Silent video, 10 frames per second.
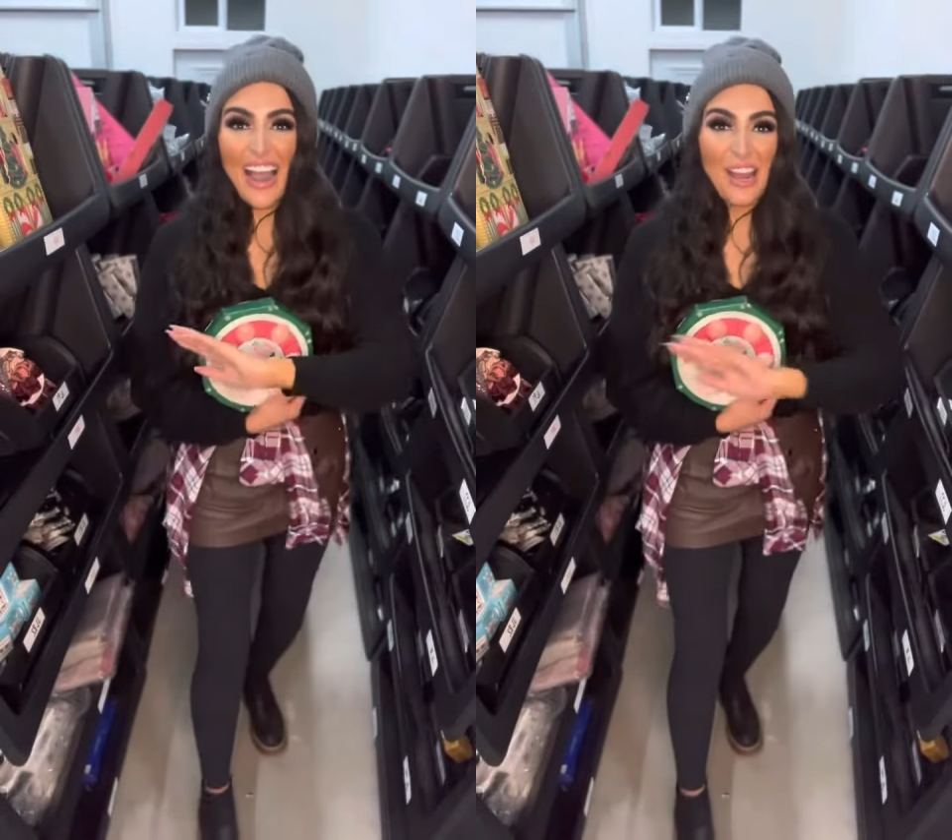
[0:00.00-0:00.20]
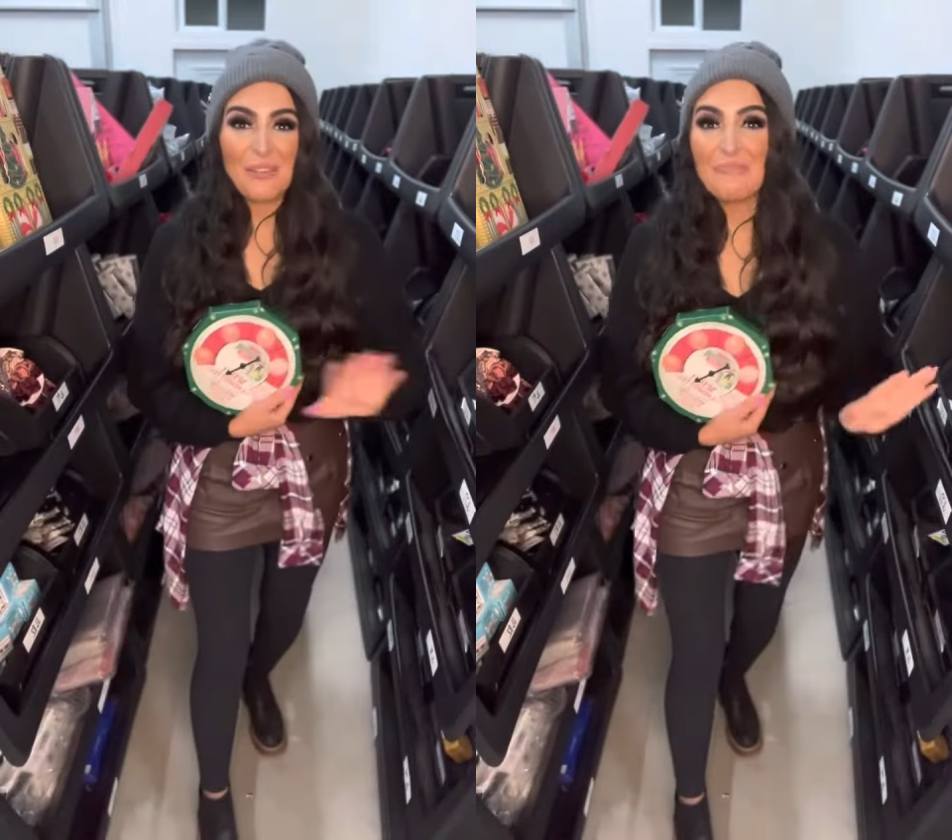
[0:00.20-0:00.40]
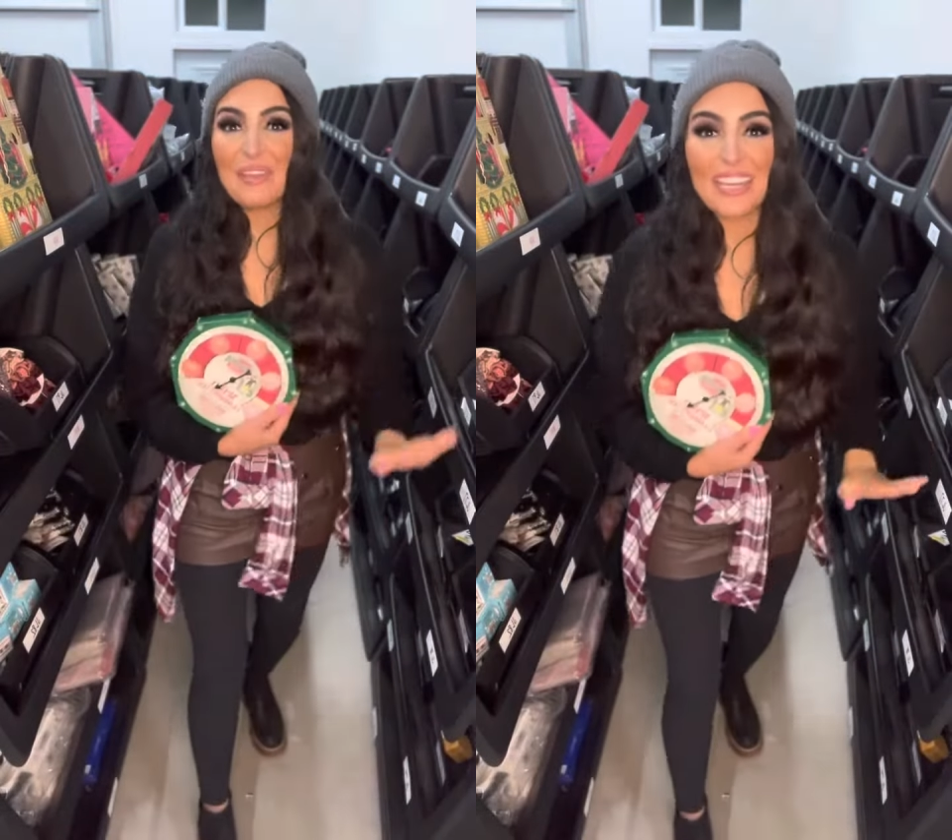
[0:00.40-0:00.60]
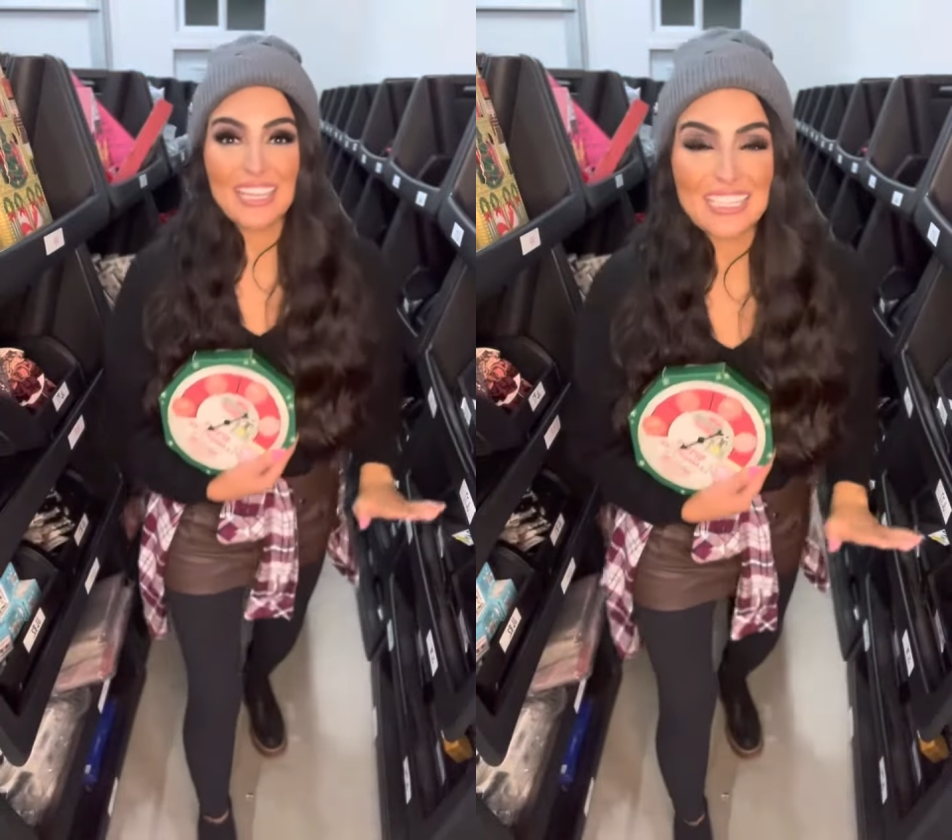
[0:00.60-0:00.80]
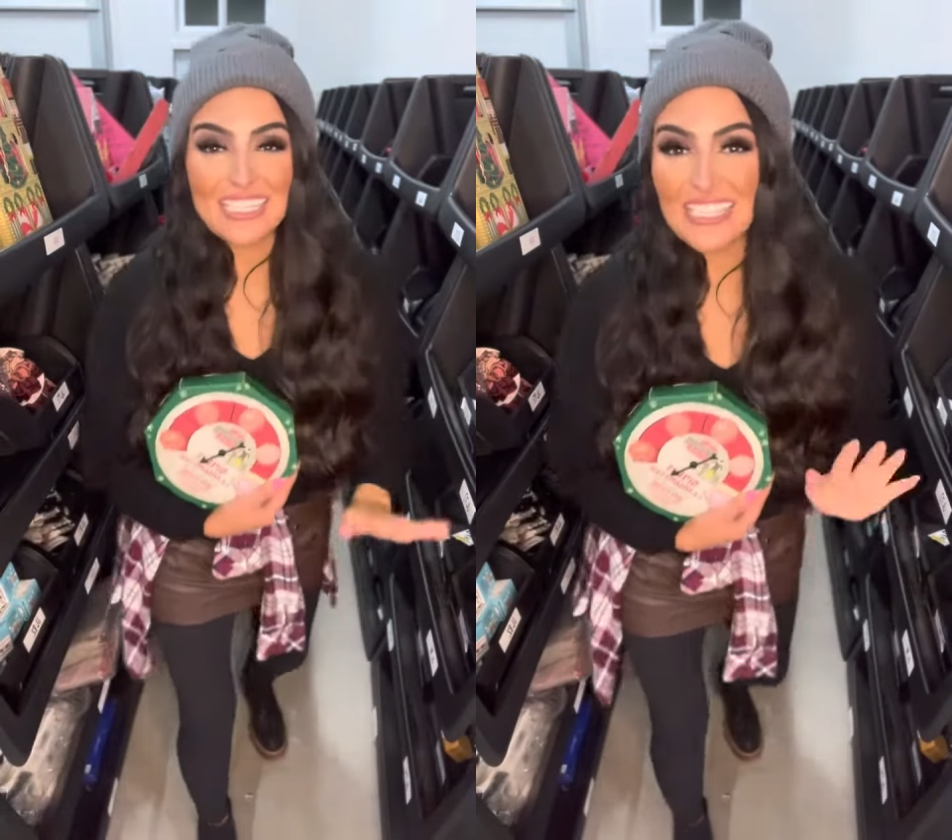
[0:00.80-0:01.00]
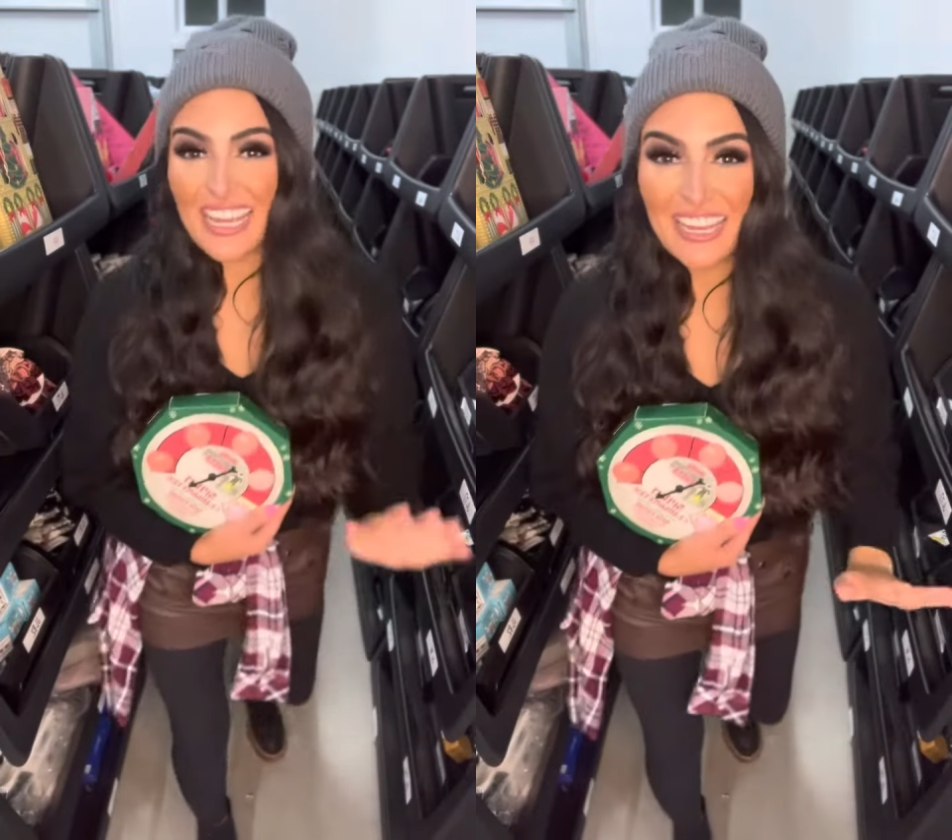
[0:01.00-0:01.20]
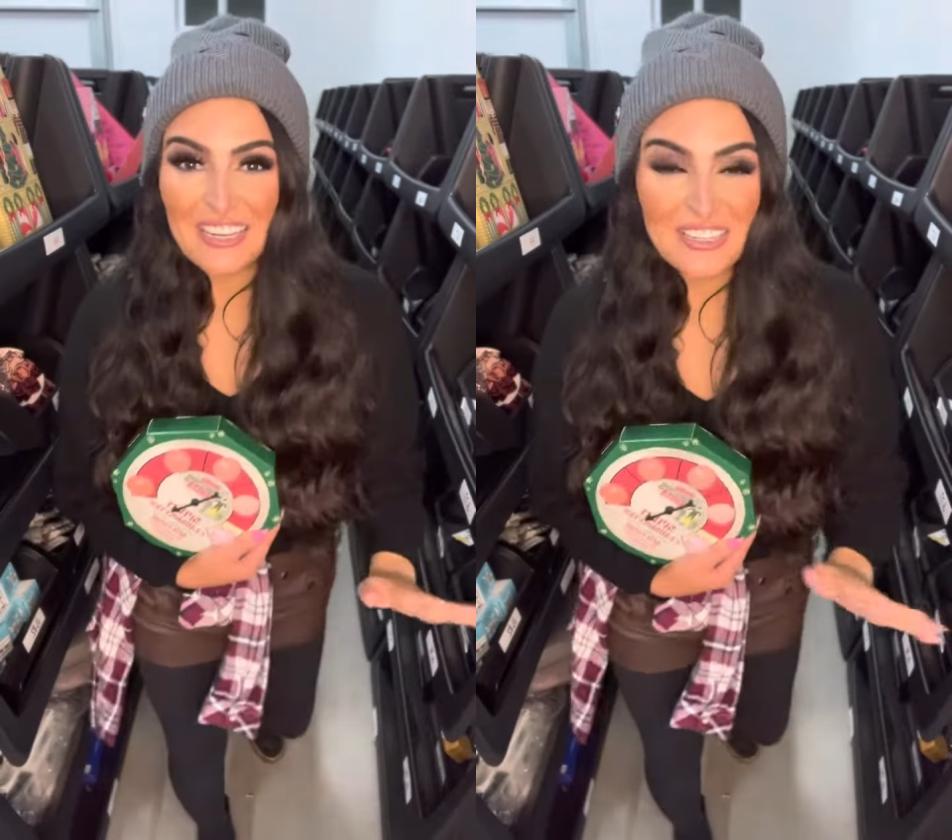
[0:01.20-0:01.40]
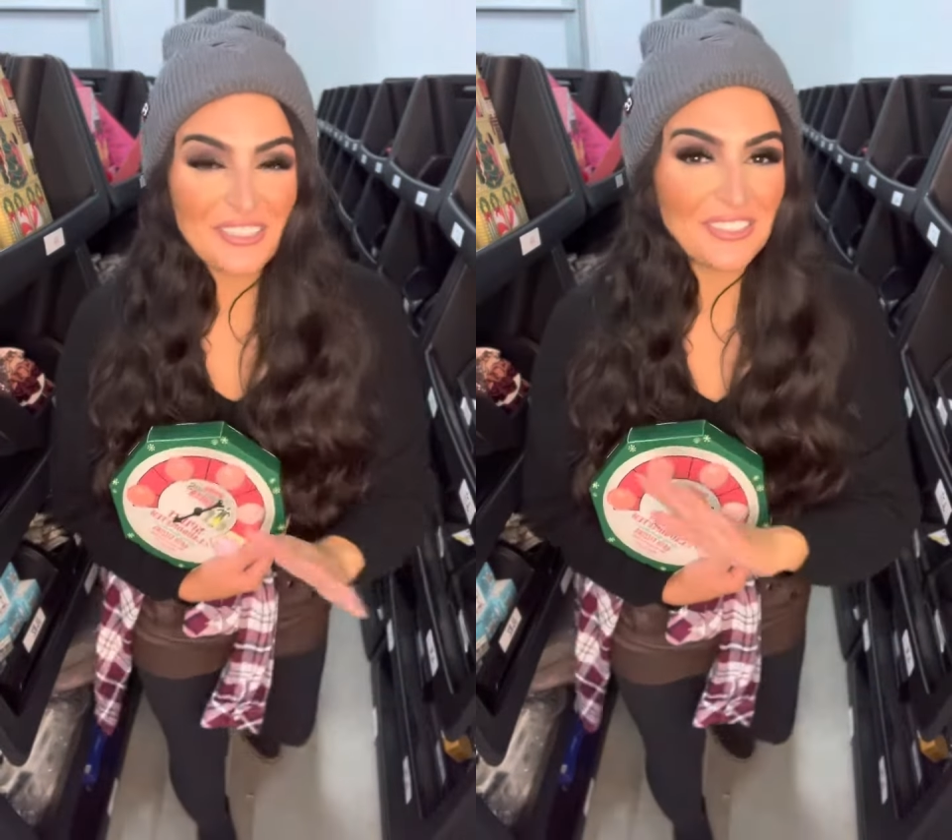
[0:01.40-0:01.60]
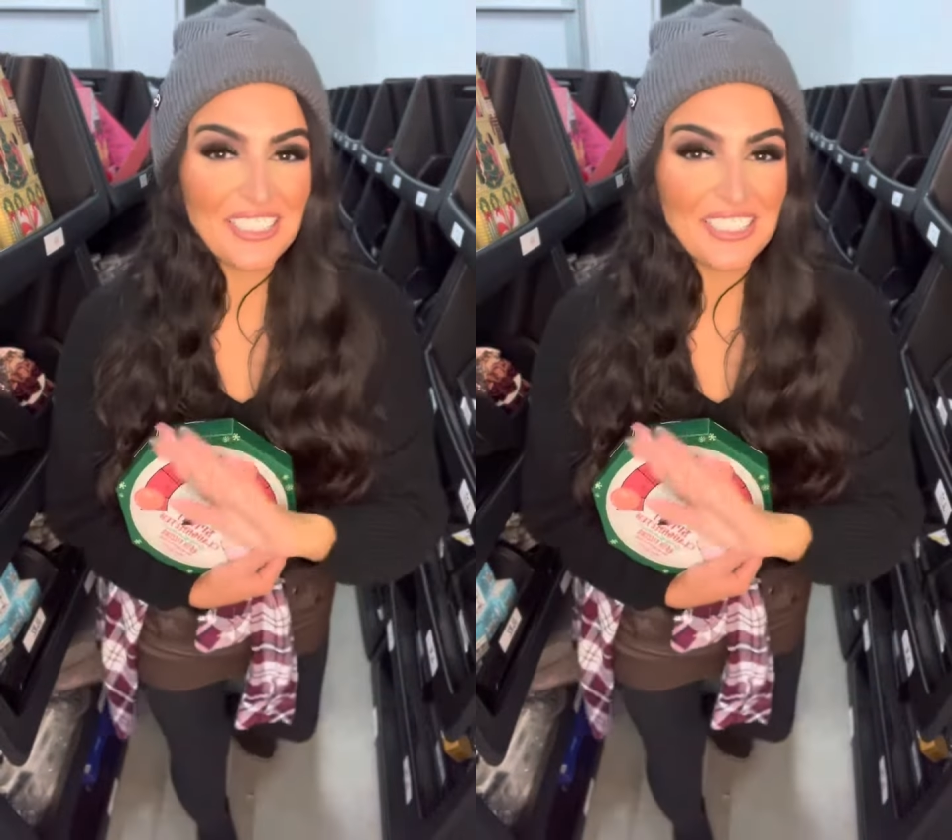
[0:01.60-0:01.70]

Our biggest sale of the